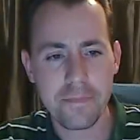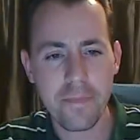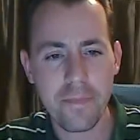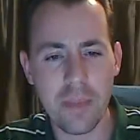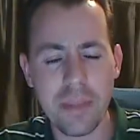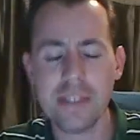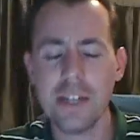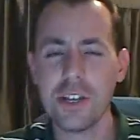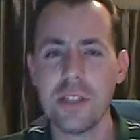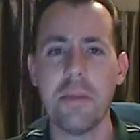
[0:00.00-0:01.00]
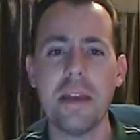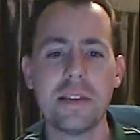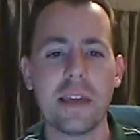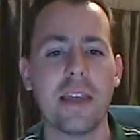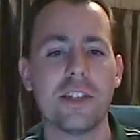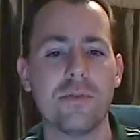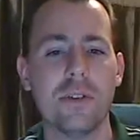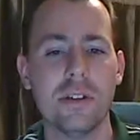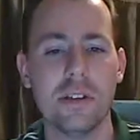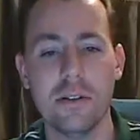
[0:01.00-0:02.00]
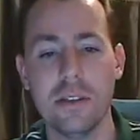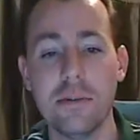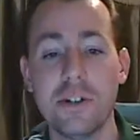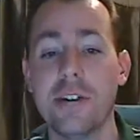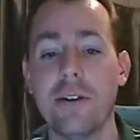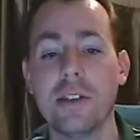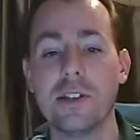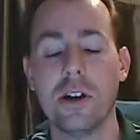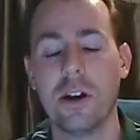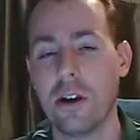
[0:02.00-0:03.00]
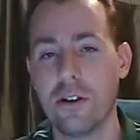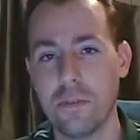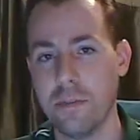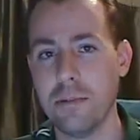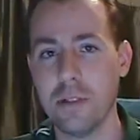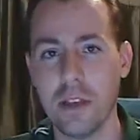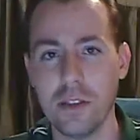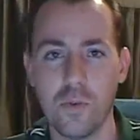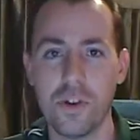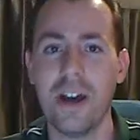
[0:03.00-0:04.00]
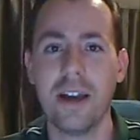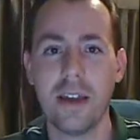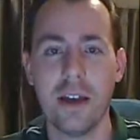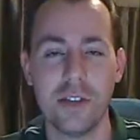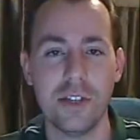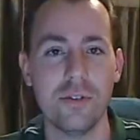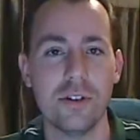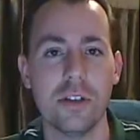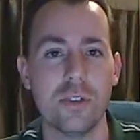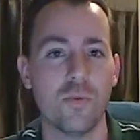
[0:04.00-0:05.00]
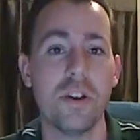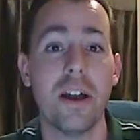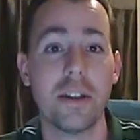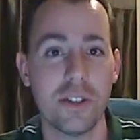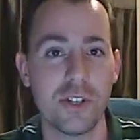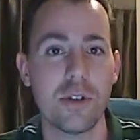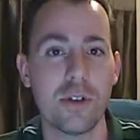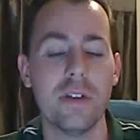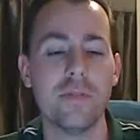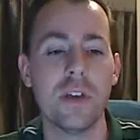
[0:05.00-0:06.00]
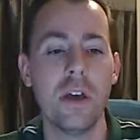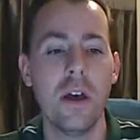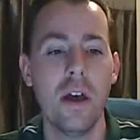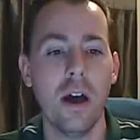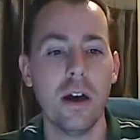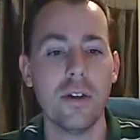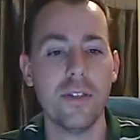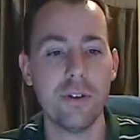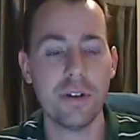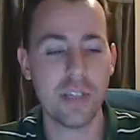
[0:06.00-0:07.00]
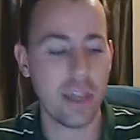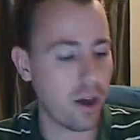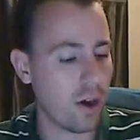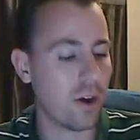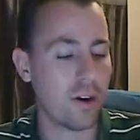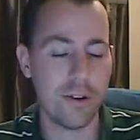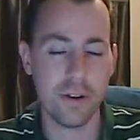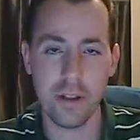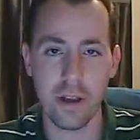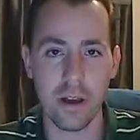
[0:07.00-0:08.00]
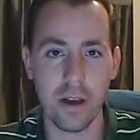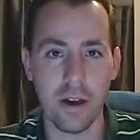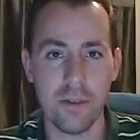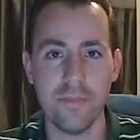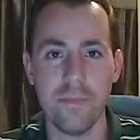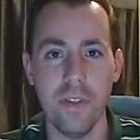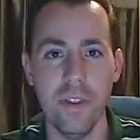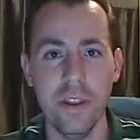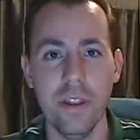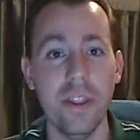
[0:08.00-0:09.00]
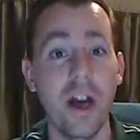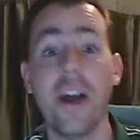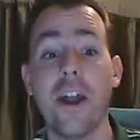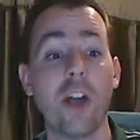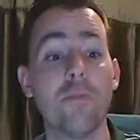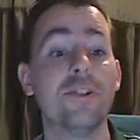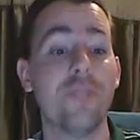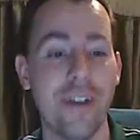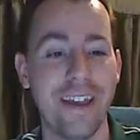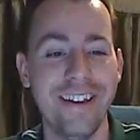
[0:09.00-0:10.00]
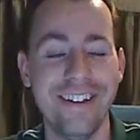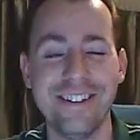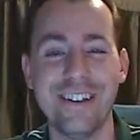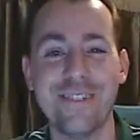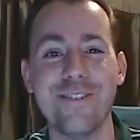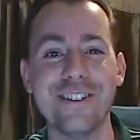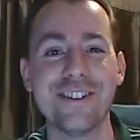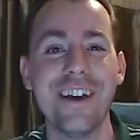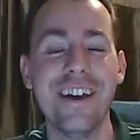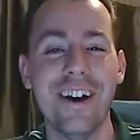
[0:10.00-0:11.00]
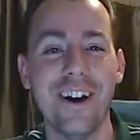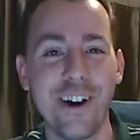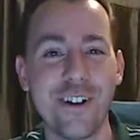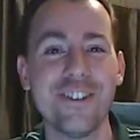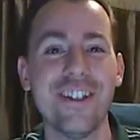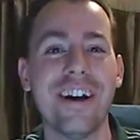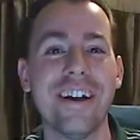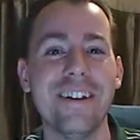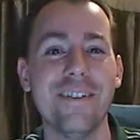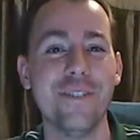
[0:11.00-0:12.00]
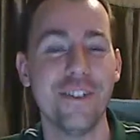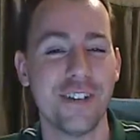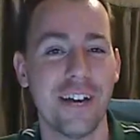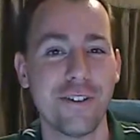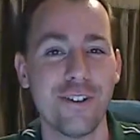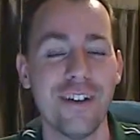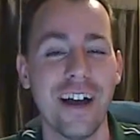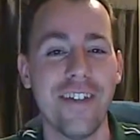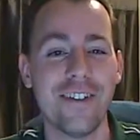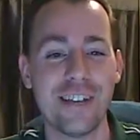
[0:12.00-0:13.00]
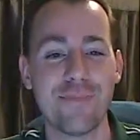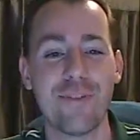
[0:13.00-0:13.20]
I mean, essentially the basic answer is libertarians aren't Republicans. We're not constitutionalists. We're not conservatives. There is a hard, non-arbitrary difference, a hard line, a philosophical line that separates